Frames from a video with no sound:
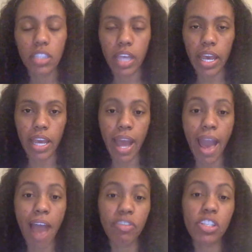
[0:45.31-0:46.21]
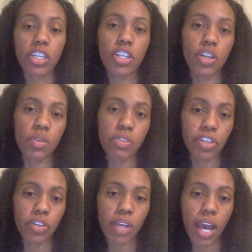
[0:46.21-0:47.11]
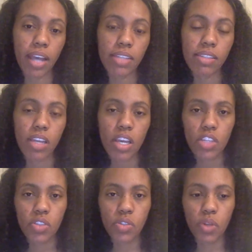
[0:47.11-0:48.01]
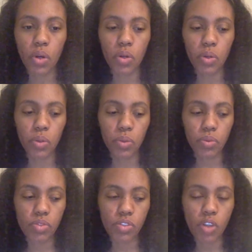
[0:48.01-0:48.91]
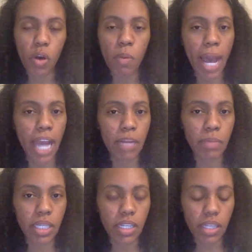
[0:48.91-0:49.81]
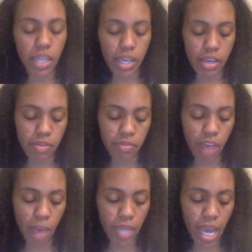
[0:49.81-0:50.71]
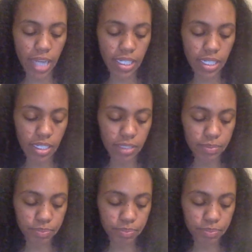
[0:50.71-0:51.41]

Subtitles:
and I have a ton of notes for you guys, so don't mind me if I'm kind of